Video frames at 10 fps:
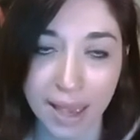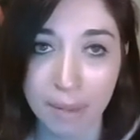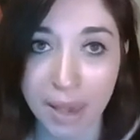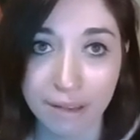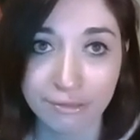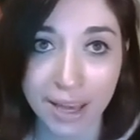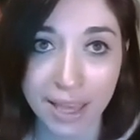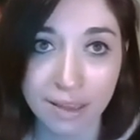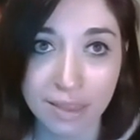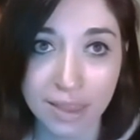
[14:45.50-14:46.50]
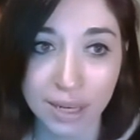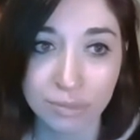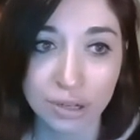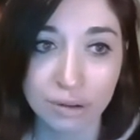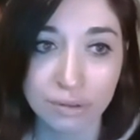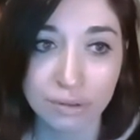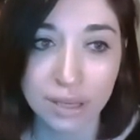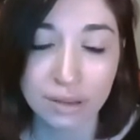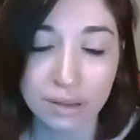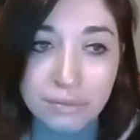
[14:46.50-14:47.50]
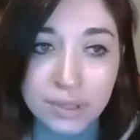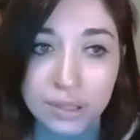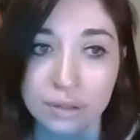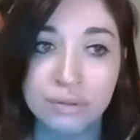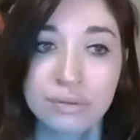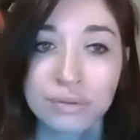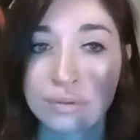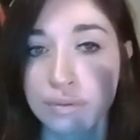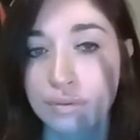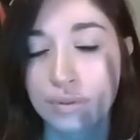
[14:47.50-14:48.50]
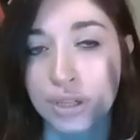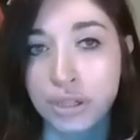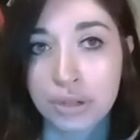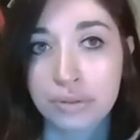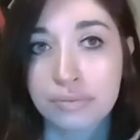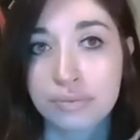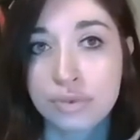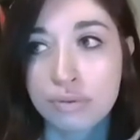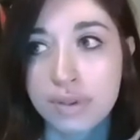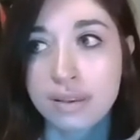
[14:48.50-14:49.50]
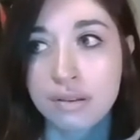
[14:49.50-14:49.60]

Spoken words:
bat file that I'm showing you to, tweak your